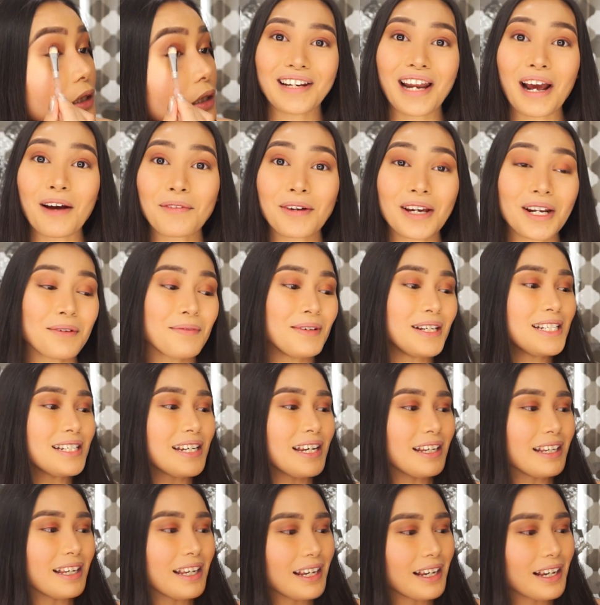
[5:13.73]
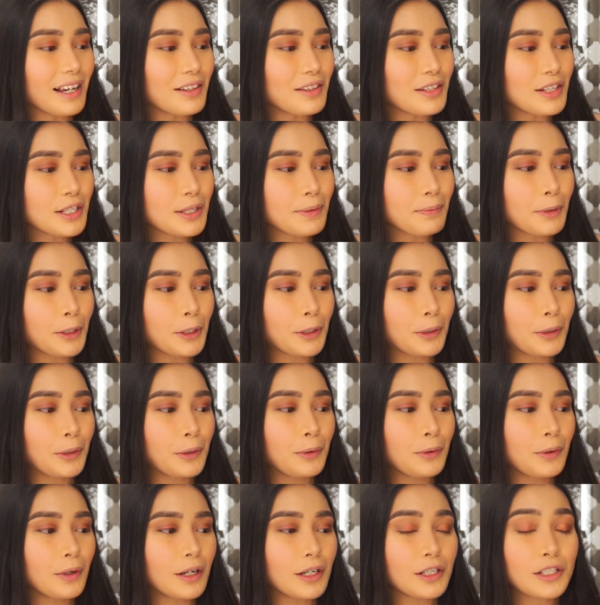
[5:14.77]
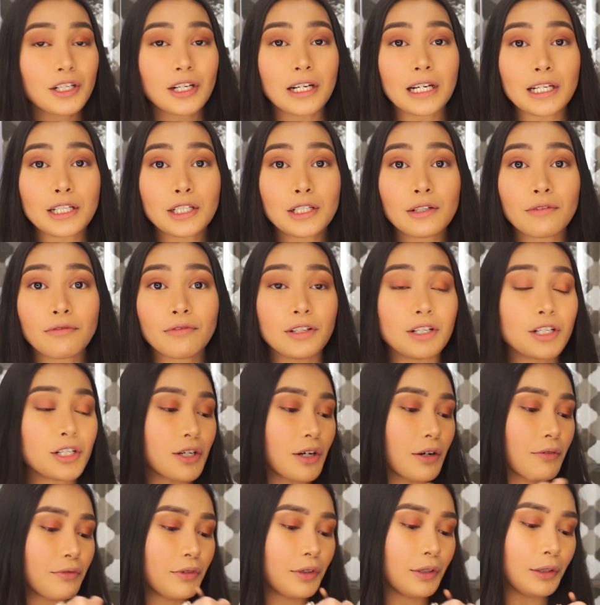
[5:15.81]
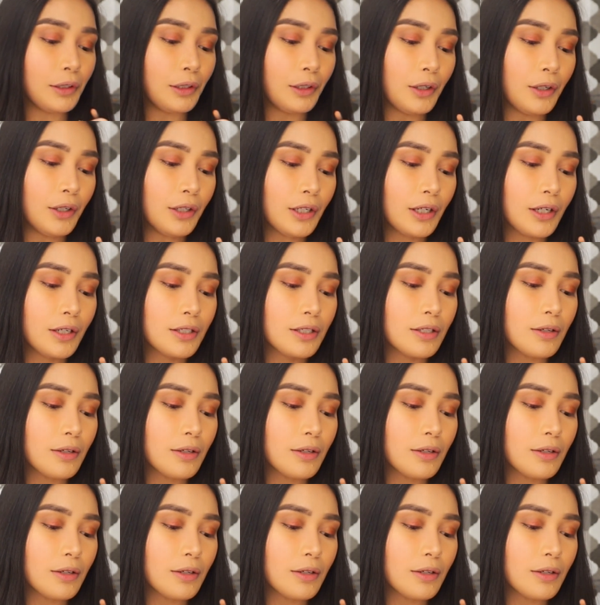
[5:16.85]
Now I'm gonna be taking this maroon shade to finish off the look.